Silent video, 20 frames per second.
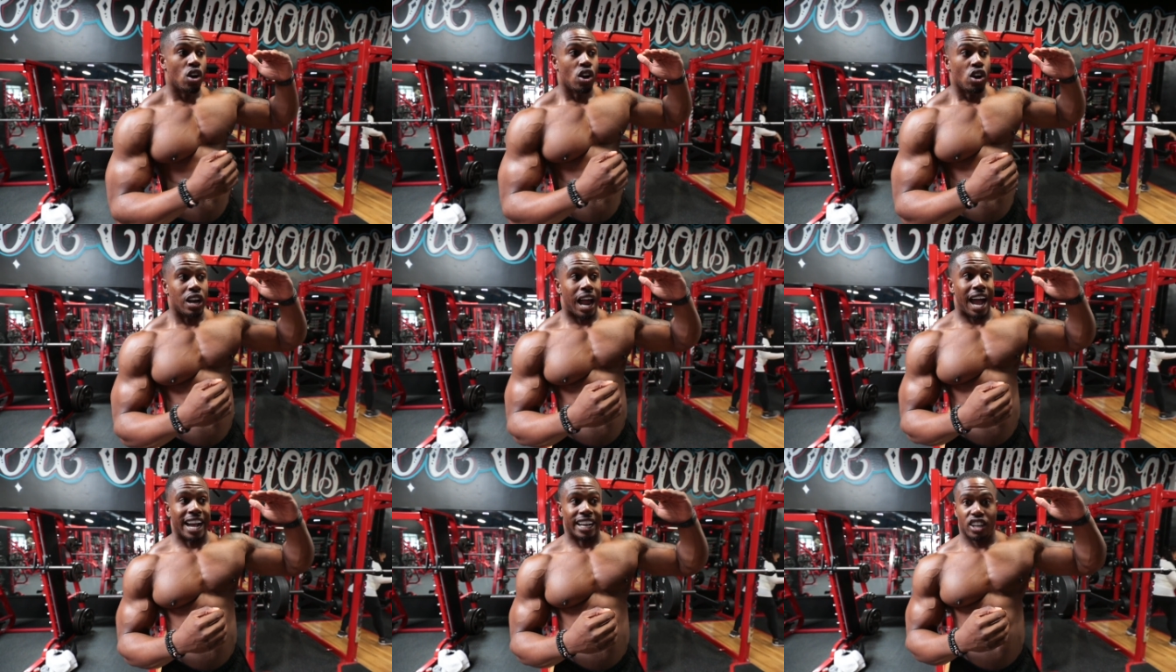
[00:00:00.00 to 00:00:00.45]

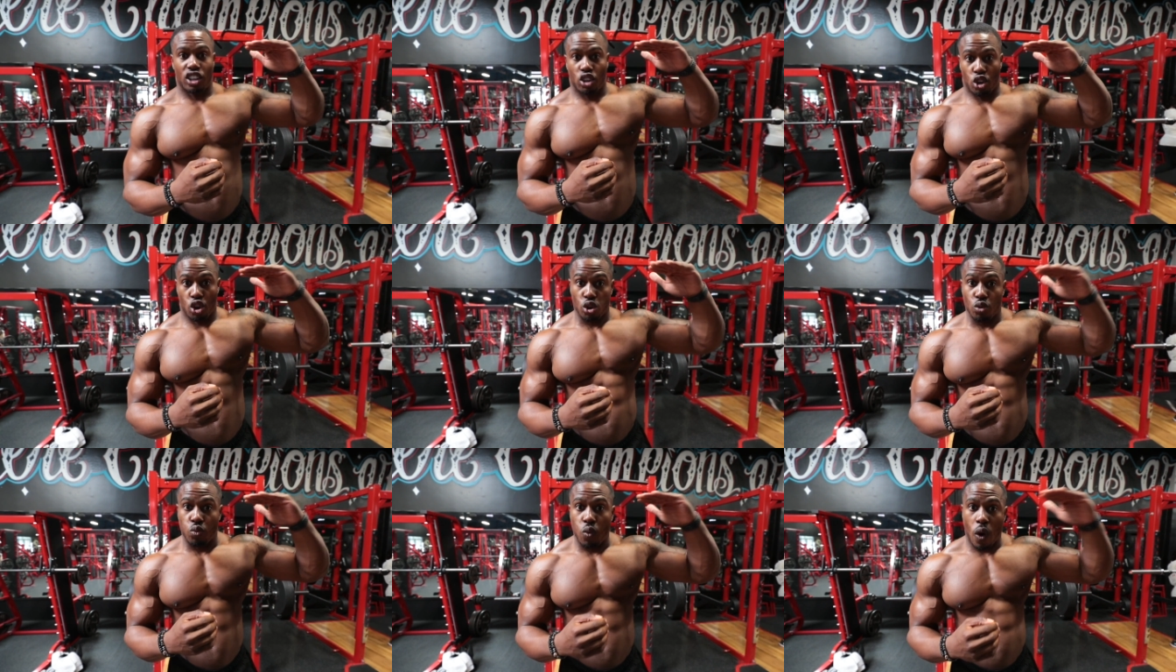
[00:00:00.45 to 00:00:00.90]
like
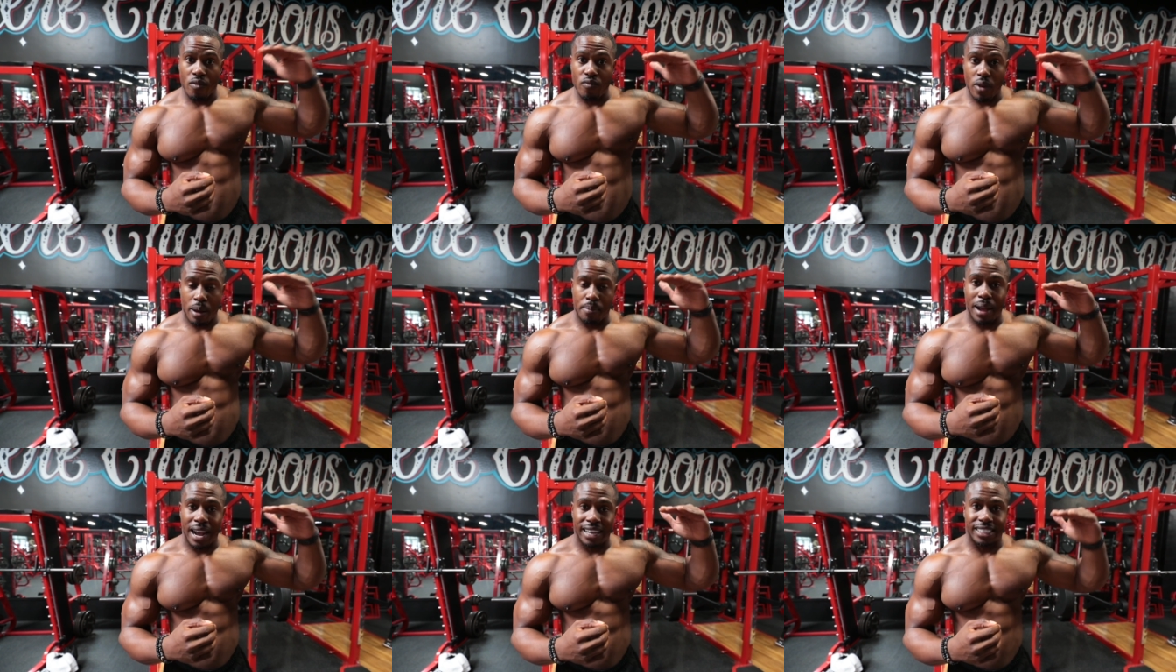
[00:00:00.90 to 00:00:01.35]
good 1
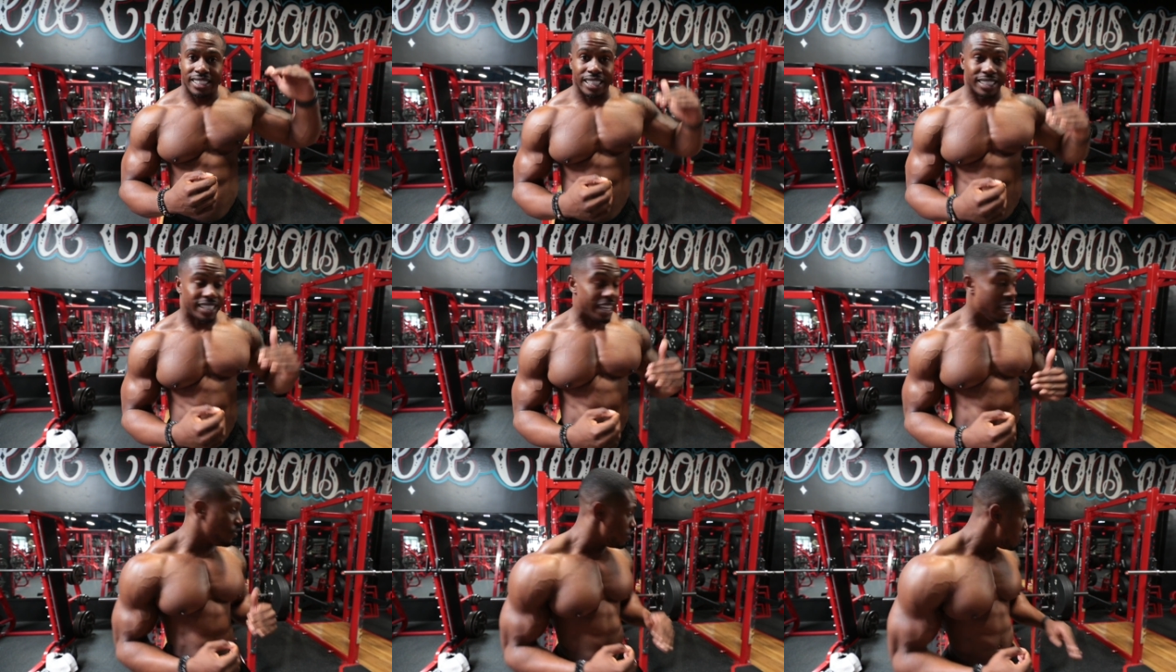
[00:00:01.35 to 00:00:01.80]
rep
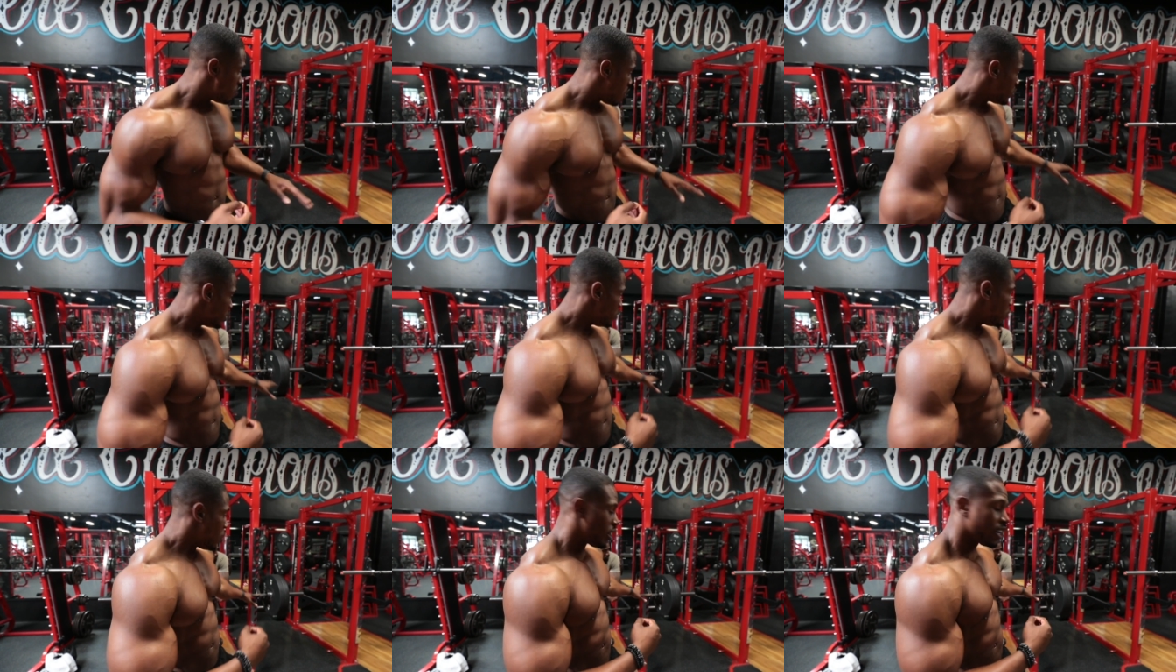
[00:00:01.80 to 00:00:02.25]
maxes if you're
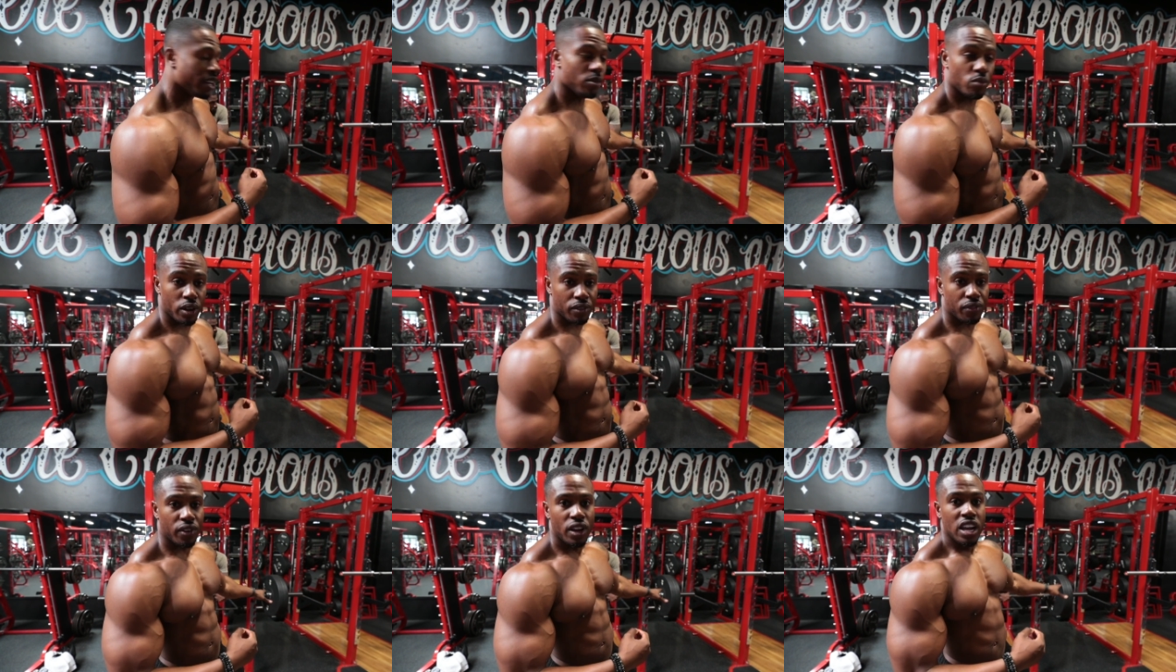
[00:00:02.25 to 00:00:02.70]
only working
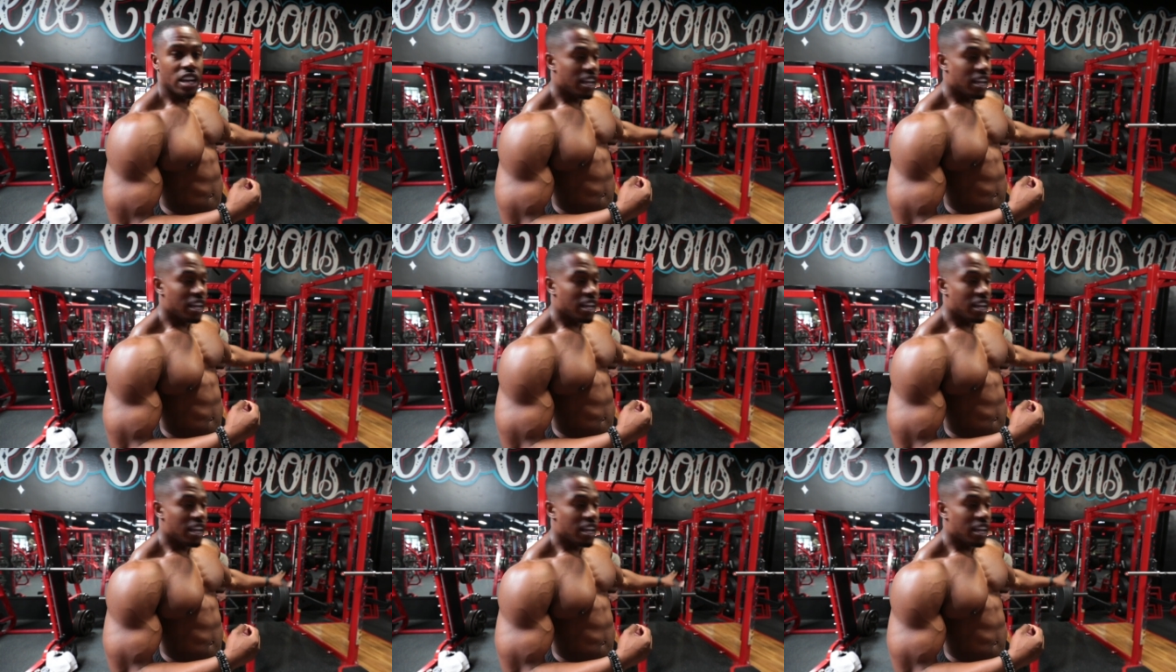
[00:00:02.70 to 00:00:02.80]
with,